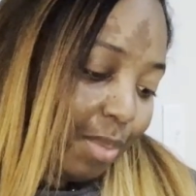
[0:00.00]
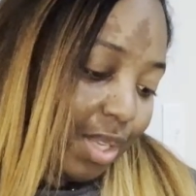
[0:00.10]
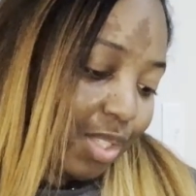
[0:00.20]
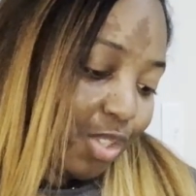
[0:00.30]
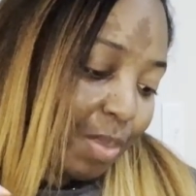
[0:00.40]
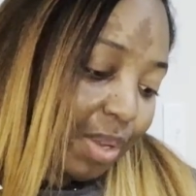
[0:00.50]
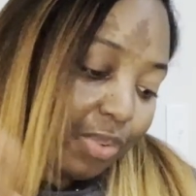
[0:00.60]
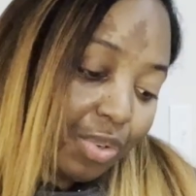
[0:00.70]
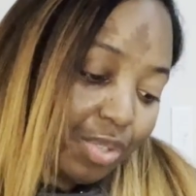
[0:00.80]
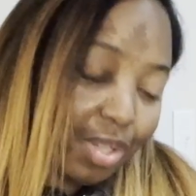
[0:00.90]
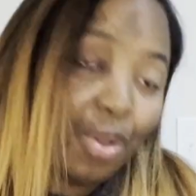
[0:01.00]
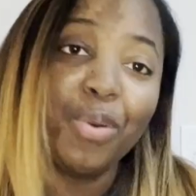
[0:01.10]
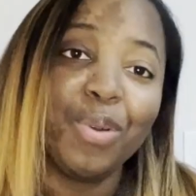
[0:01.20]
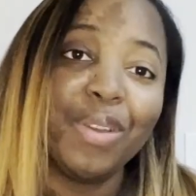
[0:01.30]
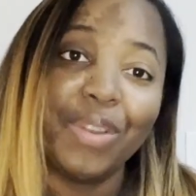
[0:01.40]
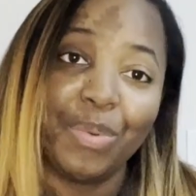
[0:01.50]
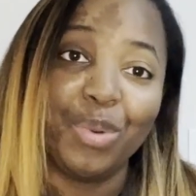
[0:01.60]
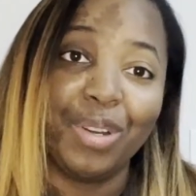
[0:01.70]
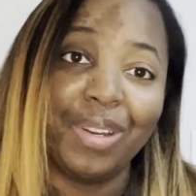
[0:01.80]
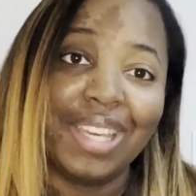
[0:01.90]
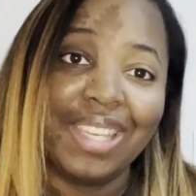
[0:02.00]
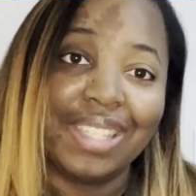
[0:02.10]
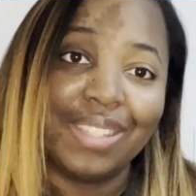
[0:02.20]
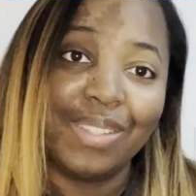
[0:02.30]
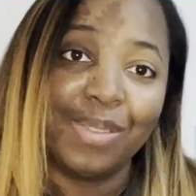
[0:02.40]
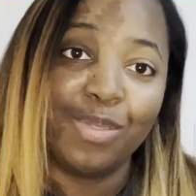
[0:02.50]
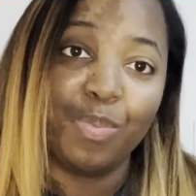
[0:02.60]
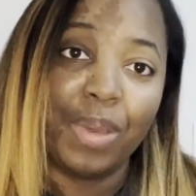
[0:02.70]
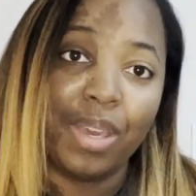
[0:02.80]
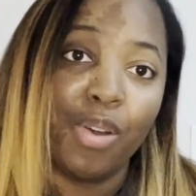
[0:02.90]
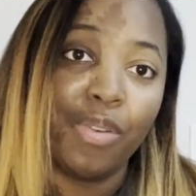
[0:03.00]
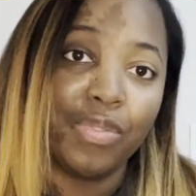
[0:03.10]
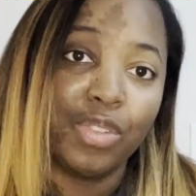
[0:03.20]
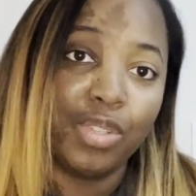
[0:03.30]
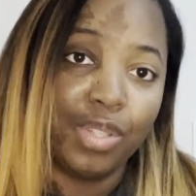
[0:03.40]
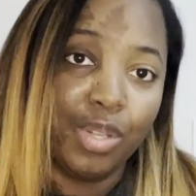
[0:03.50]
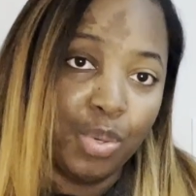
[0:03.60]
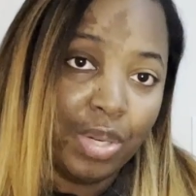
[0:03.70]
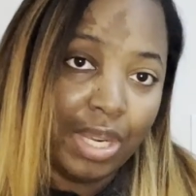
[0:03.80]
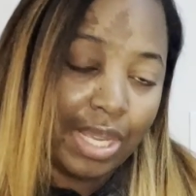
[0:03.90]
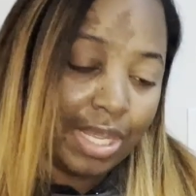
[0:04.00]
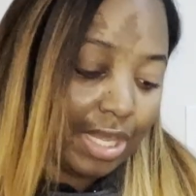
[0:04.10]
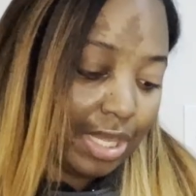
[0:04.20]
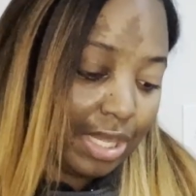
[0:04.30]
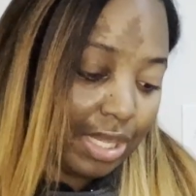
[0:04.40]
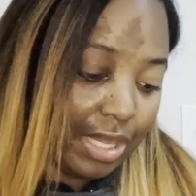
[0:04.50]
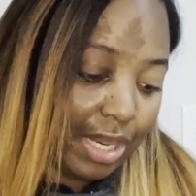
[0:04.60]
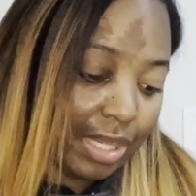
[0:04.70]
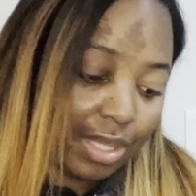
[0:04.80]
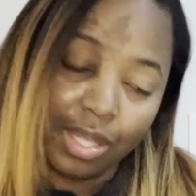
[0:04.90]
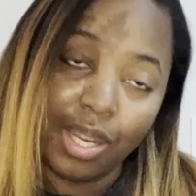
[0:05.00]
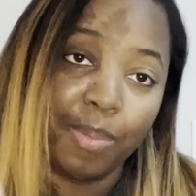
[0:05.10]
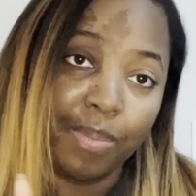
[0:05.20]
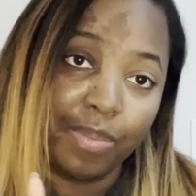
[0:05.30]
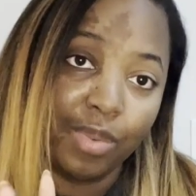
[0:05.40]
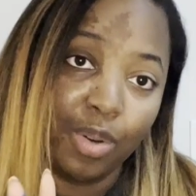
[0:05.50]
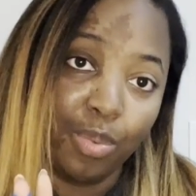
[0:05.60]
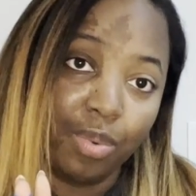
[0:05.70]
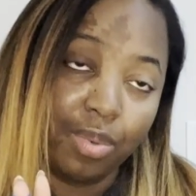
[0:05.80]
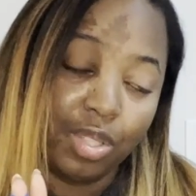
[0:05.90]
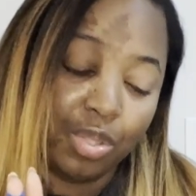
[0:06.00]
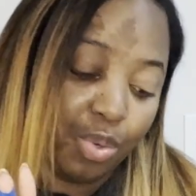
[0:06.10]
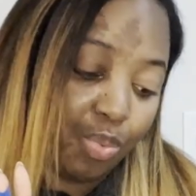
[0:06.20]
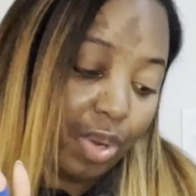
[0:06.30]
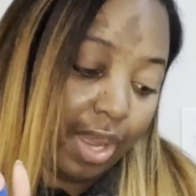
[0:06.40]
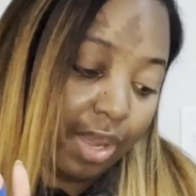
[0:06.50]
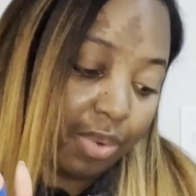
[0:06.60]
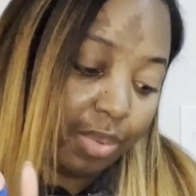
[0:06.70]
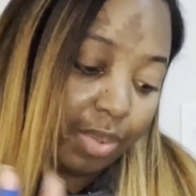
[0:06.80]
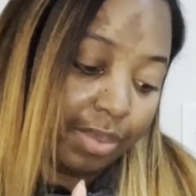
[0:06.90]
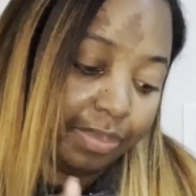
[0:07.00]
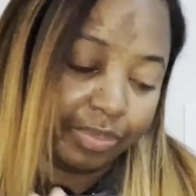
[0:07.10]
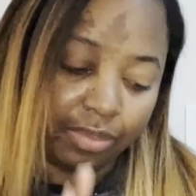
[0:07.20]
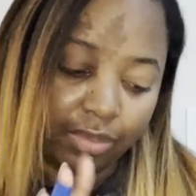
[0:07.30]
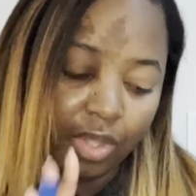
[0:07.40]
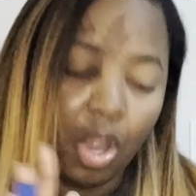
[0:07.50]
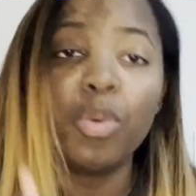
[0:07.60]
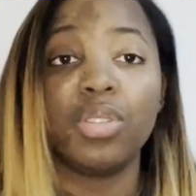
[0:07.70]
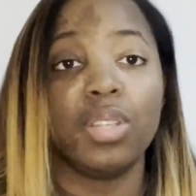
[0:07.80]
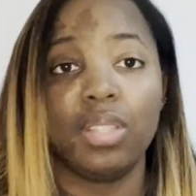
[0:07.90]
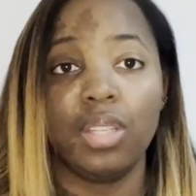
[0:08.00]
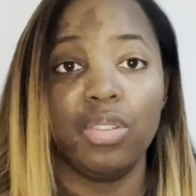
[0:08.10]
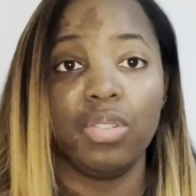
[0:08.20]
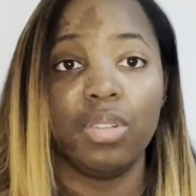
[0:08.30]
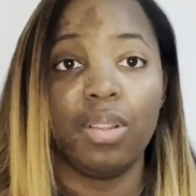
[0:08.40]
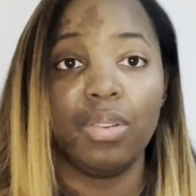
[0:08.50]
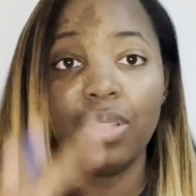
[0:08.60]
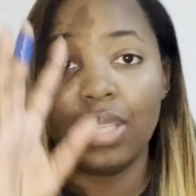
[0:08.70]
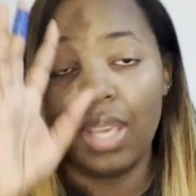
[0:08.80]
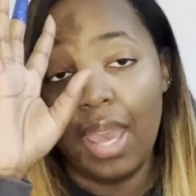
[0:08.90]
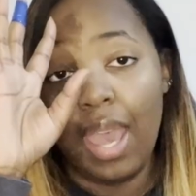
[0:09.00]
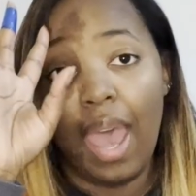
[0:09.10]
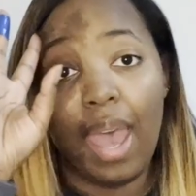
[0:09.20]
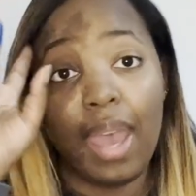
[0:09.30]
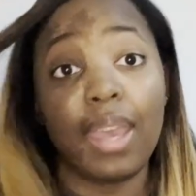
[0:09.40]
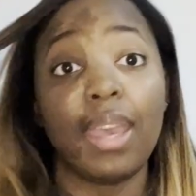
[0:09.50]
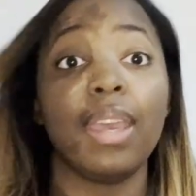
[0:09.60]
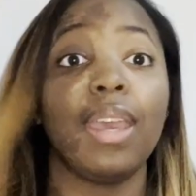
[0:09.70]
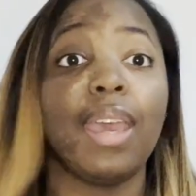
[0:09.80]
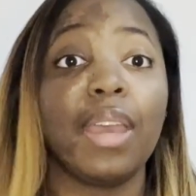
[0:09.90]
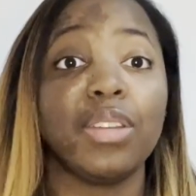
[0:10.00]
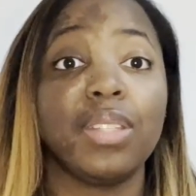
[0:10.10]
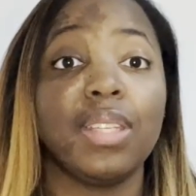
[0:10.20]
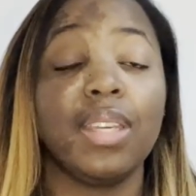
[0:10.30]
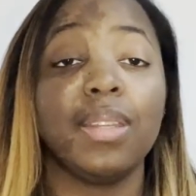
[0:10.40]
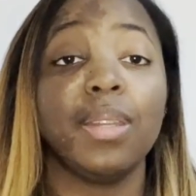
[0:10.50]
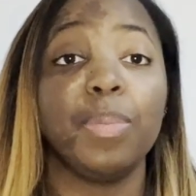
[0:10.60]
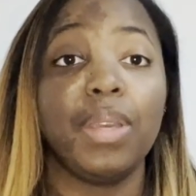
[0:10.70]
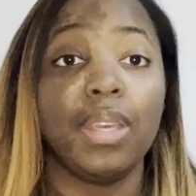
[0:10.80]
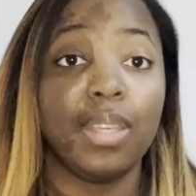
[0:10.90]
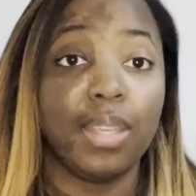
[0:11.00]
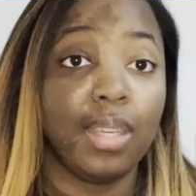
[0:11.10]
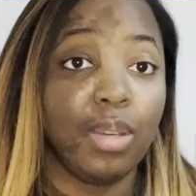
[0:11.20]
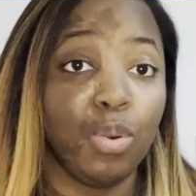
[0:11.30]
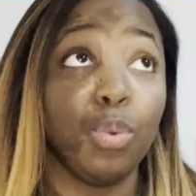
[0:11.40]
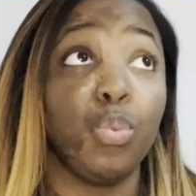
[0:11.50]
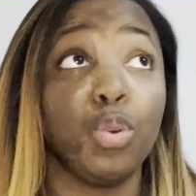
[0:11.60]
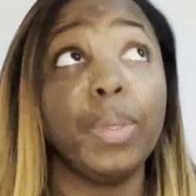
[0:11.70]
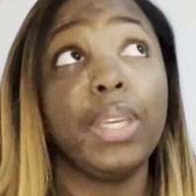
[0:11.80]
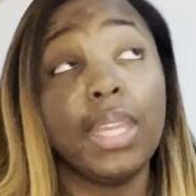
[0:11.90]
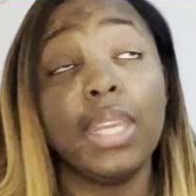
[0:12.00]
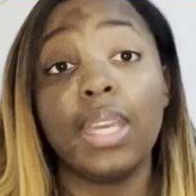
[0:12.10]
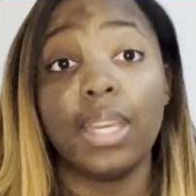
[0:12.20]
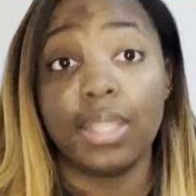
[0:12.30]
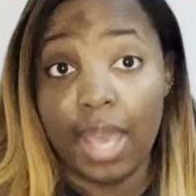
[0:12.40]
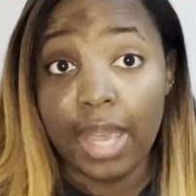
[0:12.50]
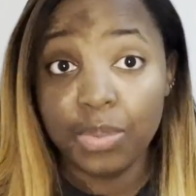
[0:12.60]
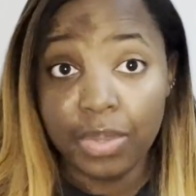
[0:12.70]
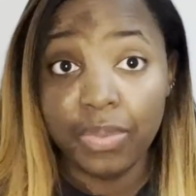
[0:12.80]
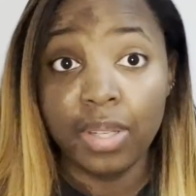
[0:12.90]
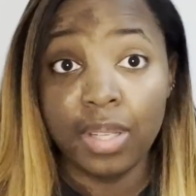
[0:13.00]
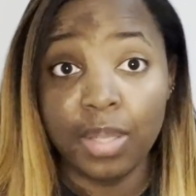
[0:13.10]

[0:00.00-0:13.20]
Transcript: So my first goal in February is to pay off 2 debts, and that's gonna come to around almost $1,600. I actually end up getting, or will be getting, a tax refund.